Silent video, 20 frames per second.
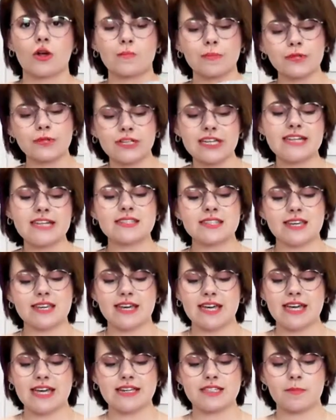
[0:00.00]

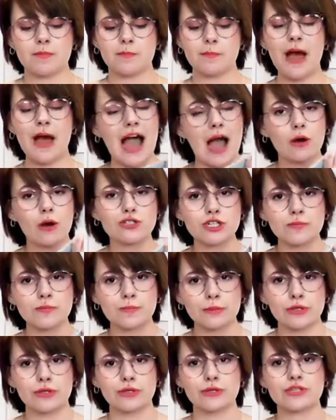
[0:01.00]
pleated powder
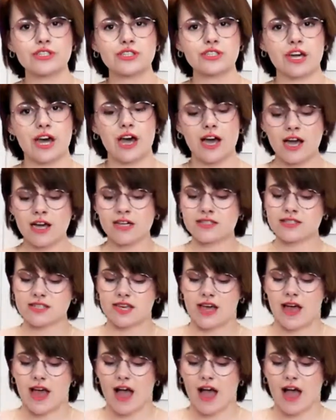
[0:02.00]
blue skirt.